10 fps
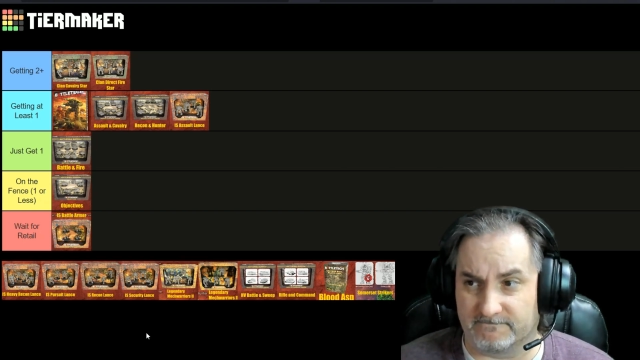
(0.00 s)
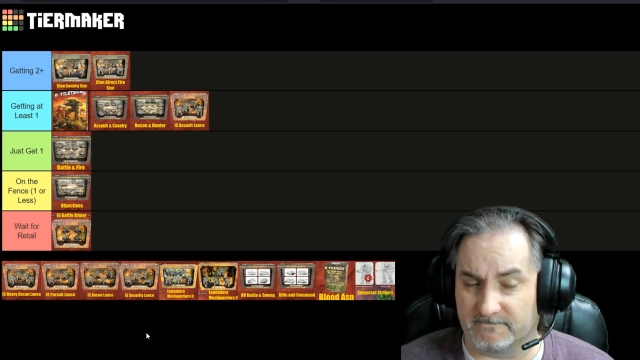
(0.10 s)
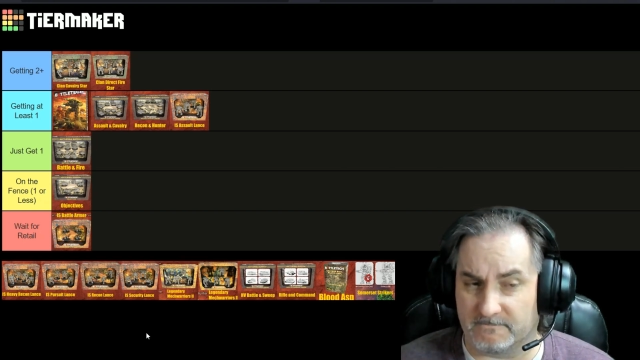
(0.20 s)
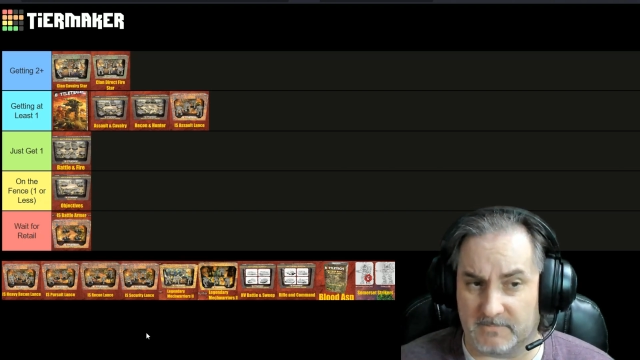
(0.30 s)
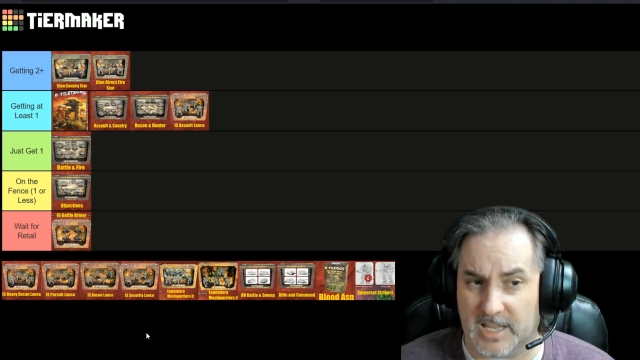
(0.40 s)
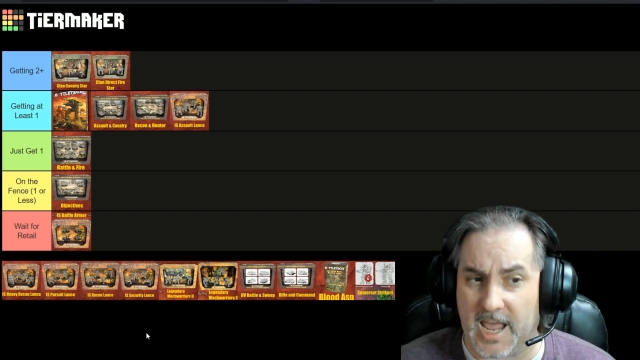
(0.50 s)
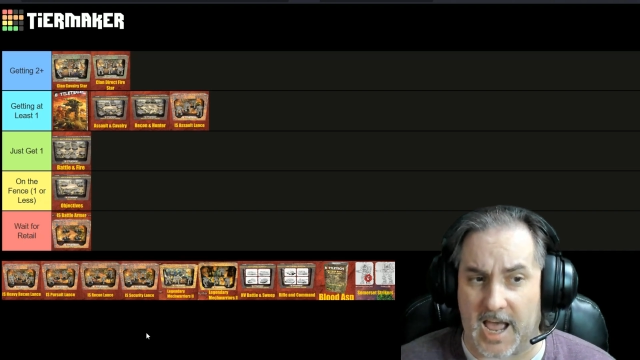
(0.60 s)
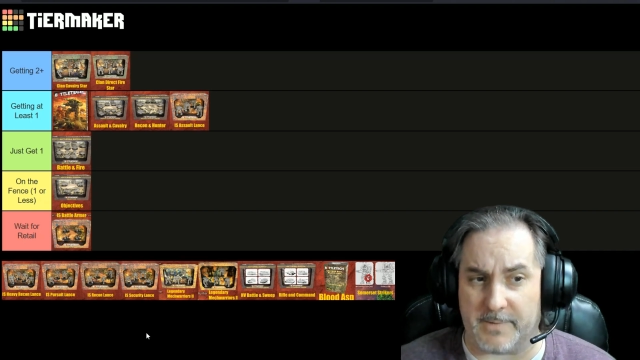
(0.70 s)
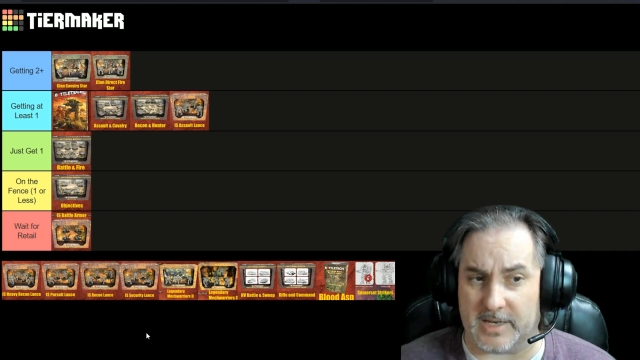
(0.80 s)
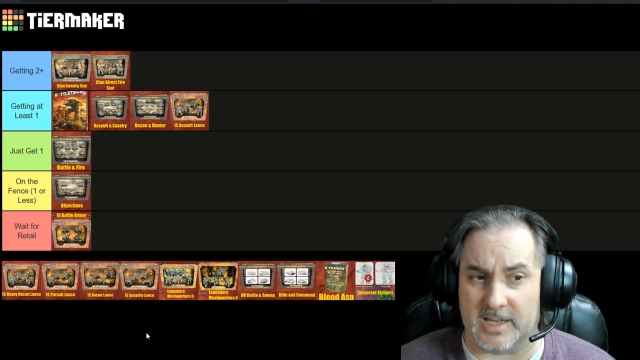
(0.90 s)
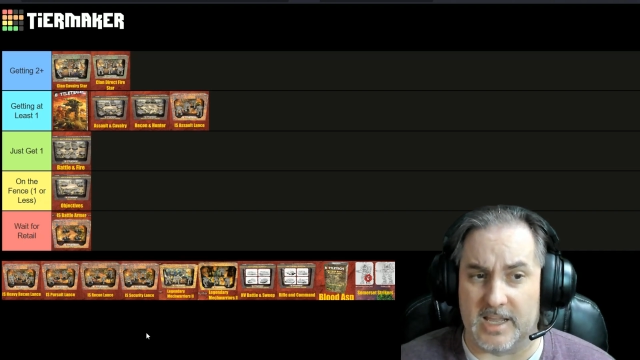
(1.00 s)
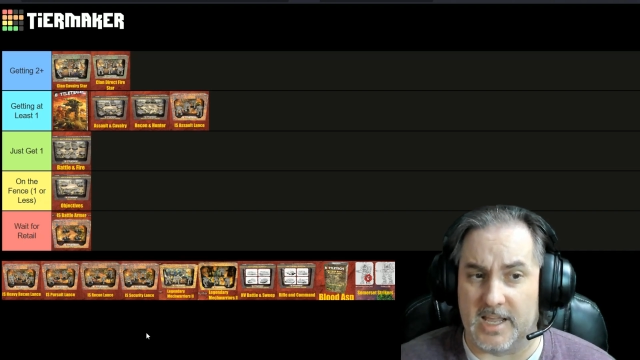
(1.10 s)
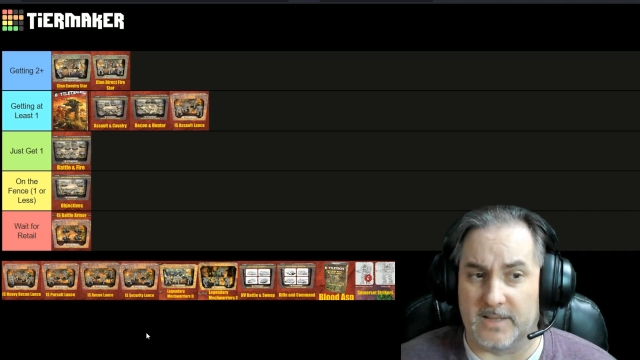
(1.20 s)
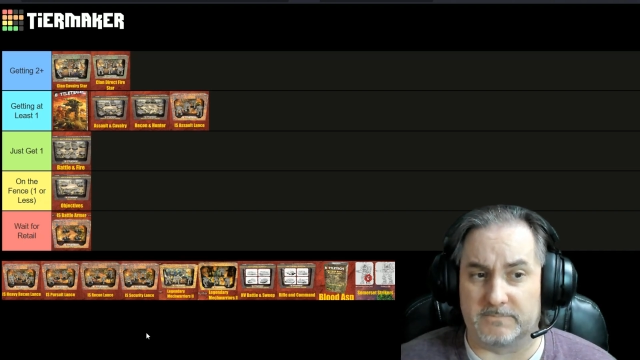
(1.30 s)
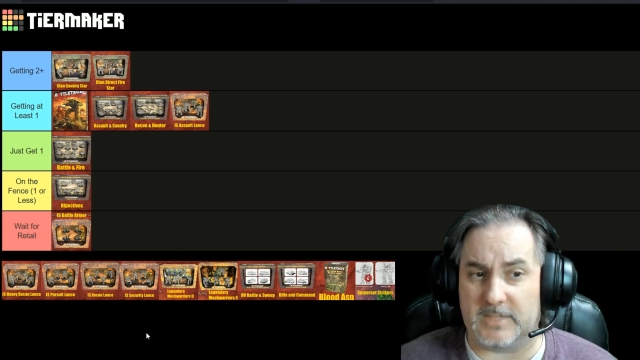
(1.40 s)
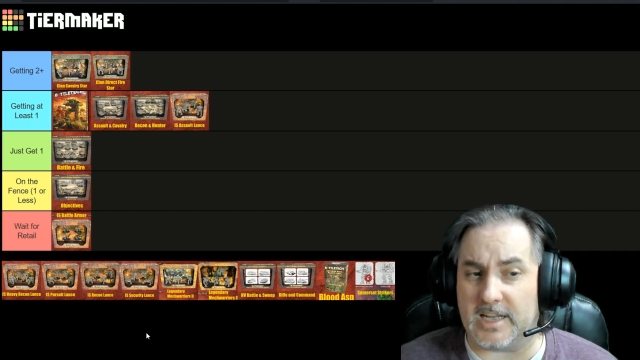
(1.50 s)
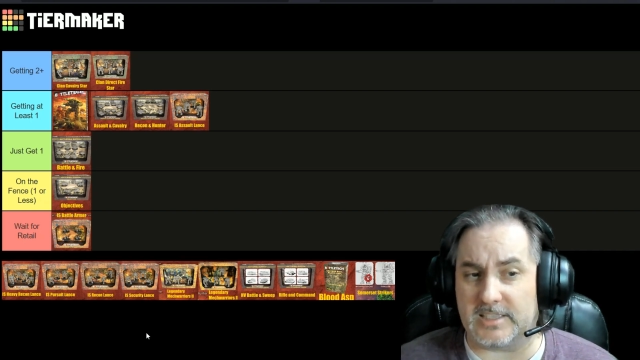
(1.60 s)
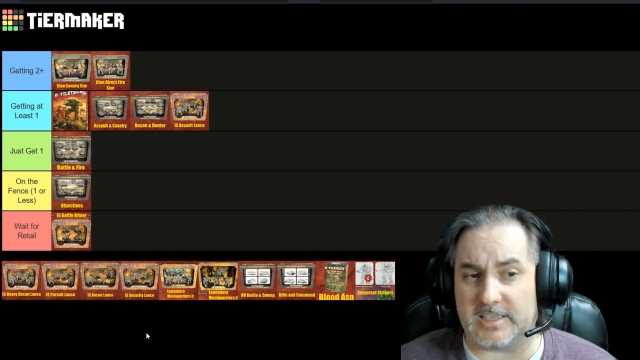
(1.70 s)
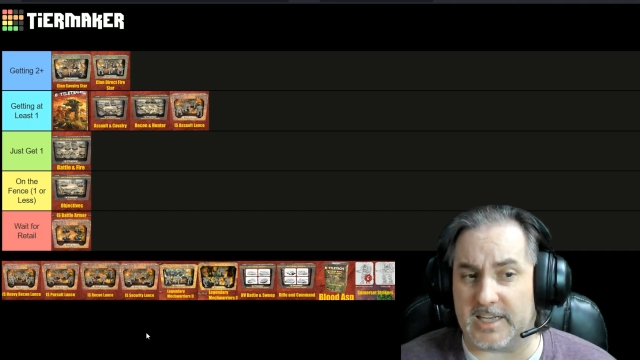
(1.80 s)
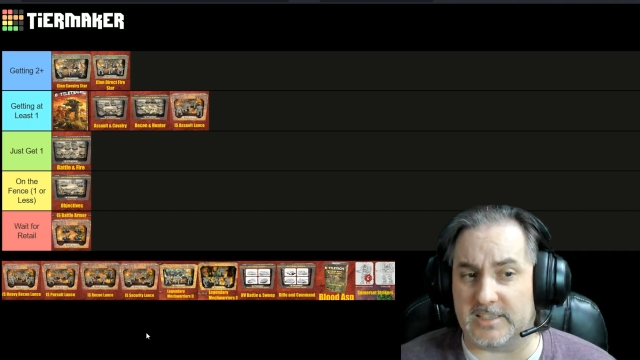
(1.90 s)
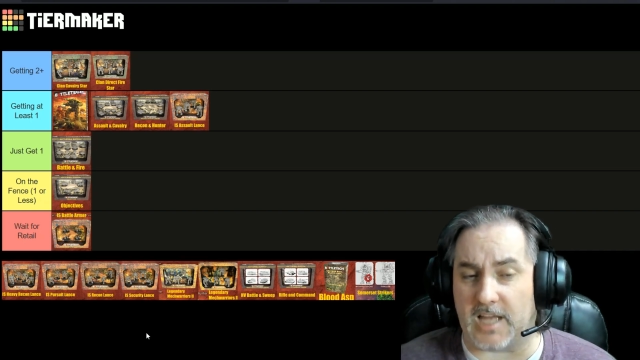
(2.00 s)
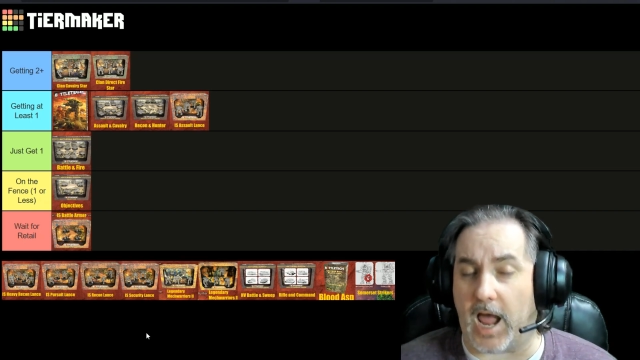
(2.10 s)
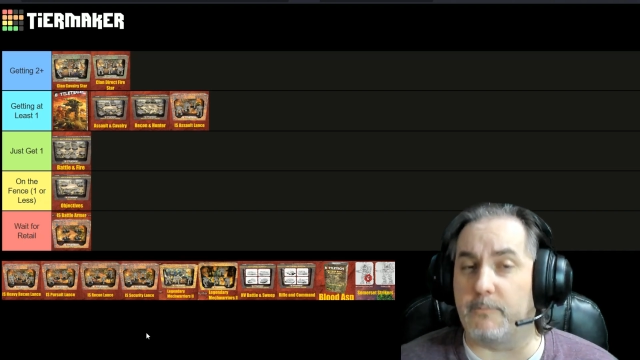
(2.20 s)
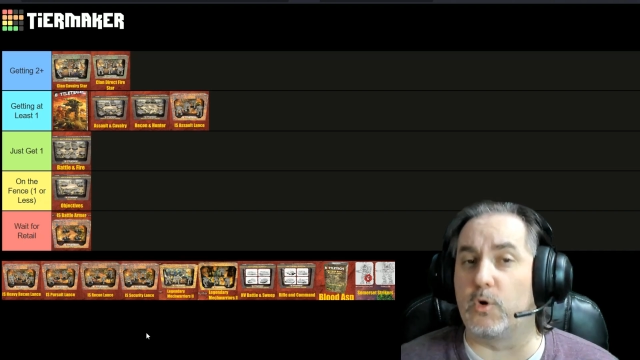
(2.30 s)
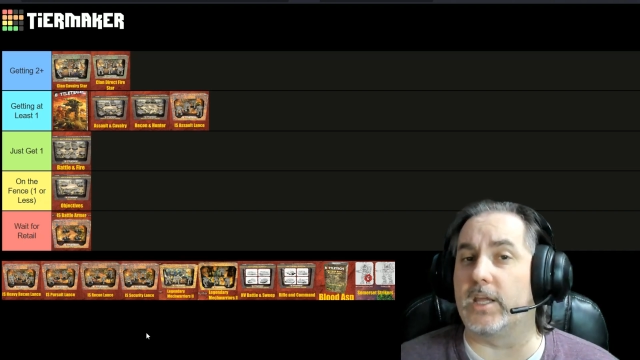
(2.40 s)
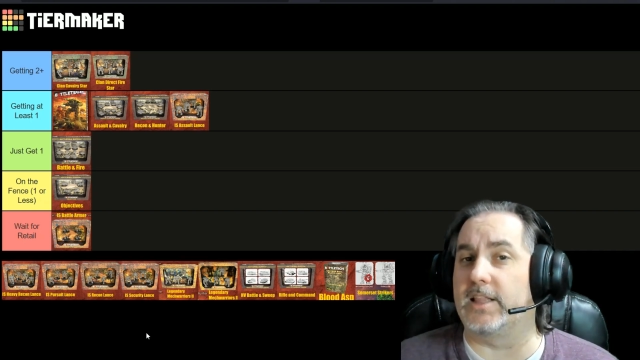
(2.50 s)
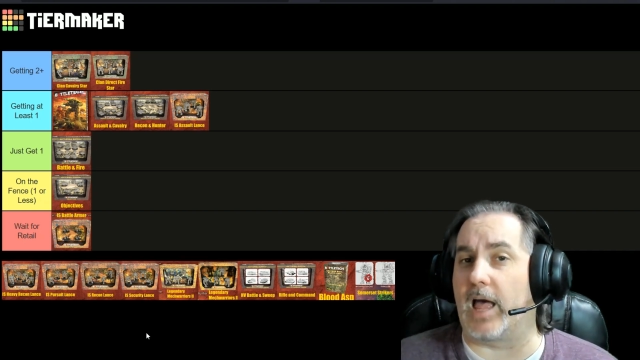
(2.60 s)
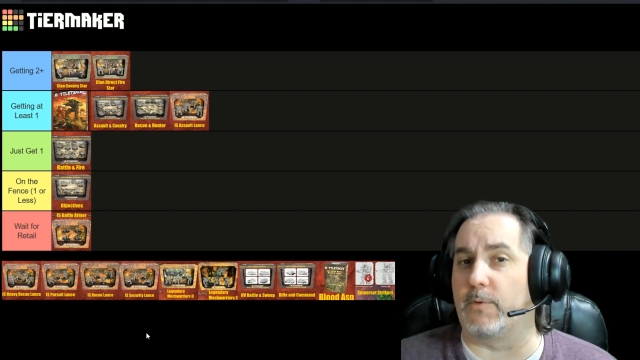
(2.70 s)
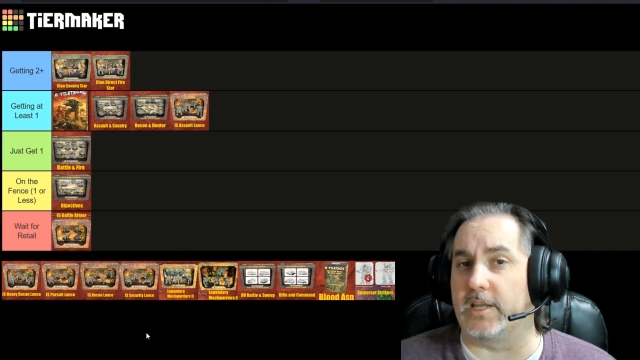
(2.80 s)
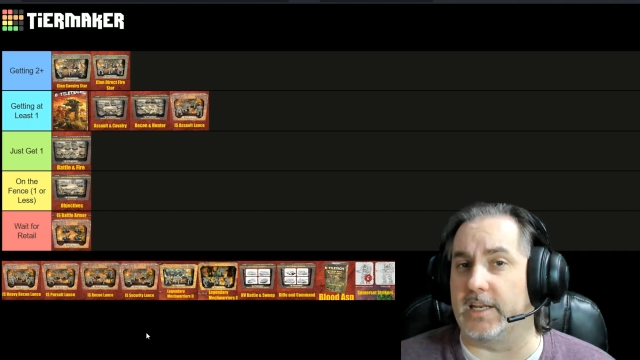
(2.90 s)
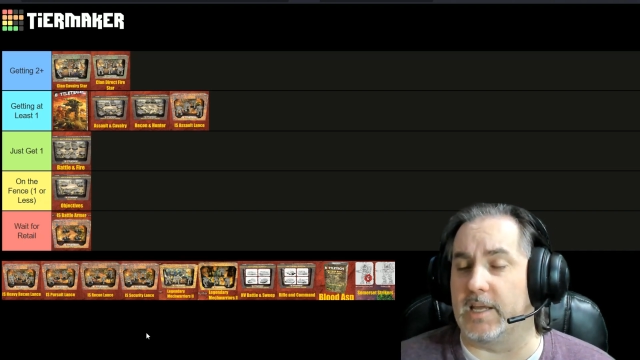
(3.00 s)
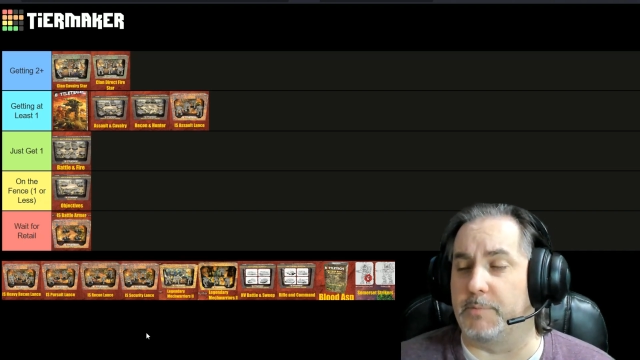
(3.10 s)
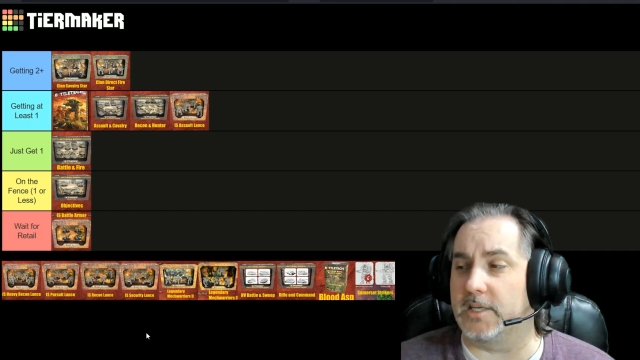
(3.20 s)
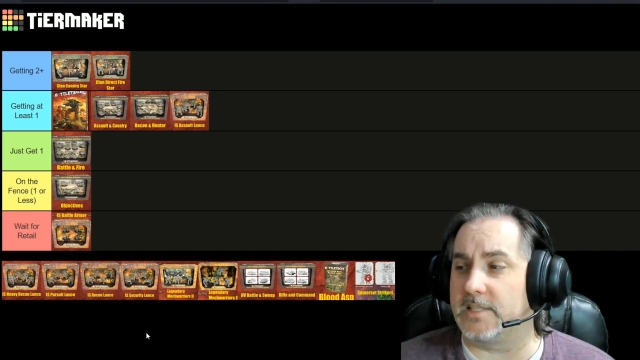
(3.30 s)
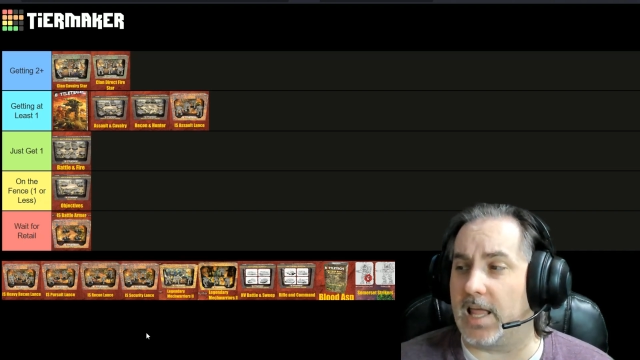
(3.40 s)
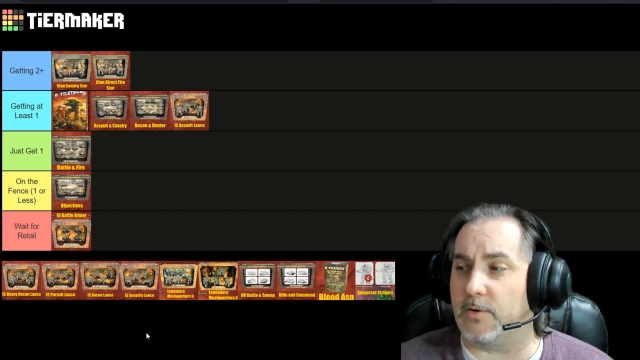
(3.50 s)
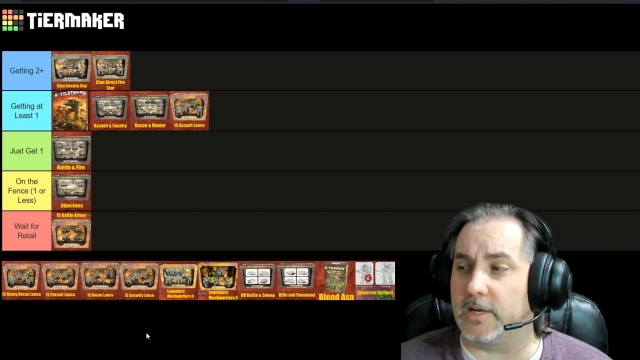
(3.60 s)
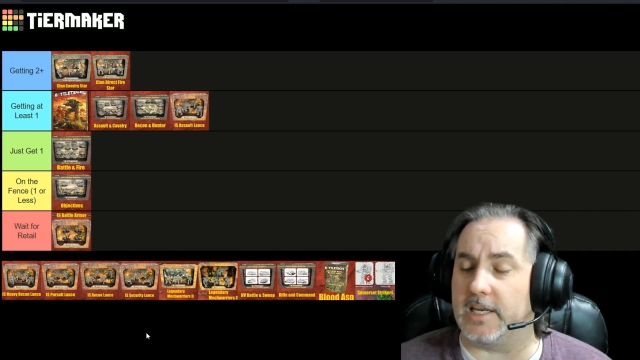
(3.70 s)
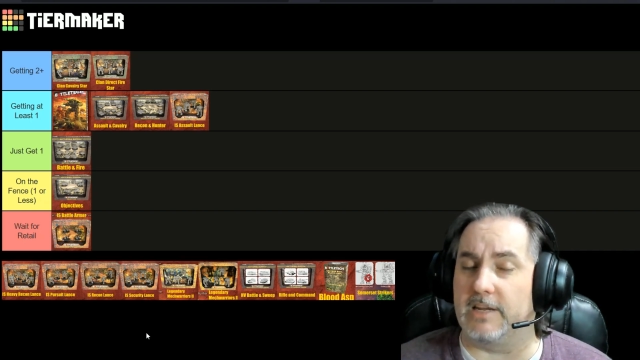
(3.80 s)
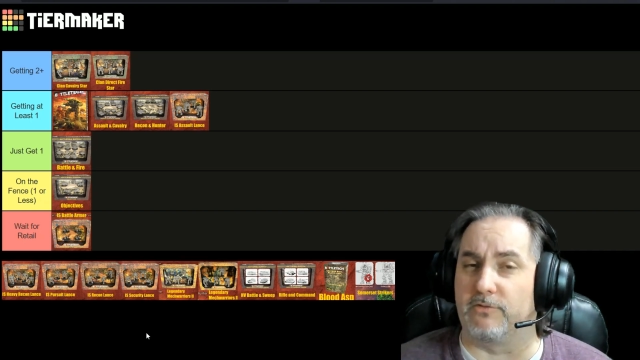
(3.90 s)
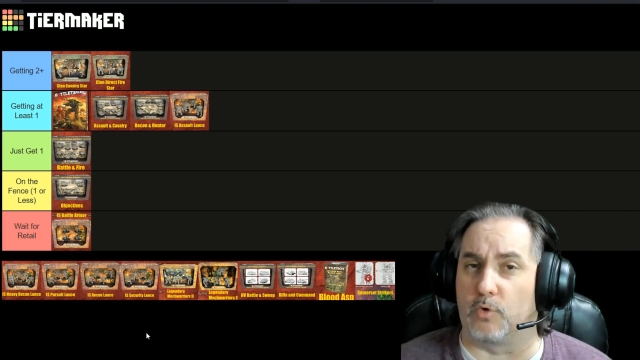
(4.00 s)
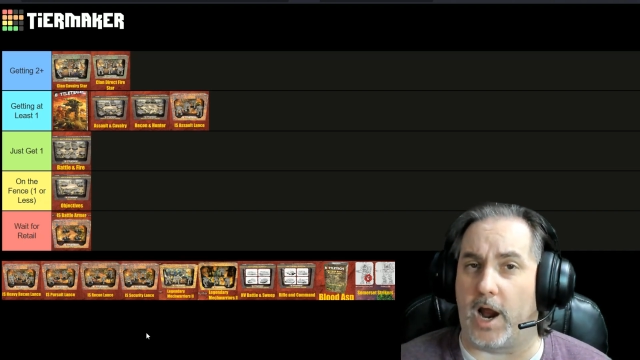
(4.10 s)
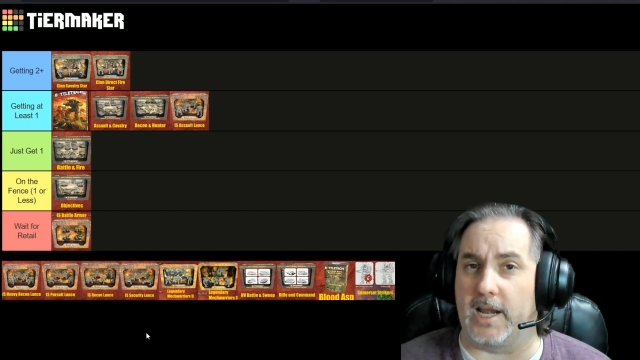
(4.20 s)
yeah, I mean, this is, I'm really glad we're getting it, but it's not like we're getting a variety.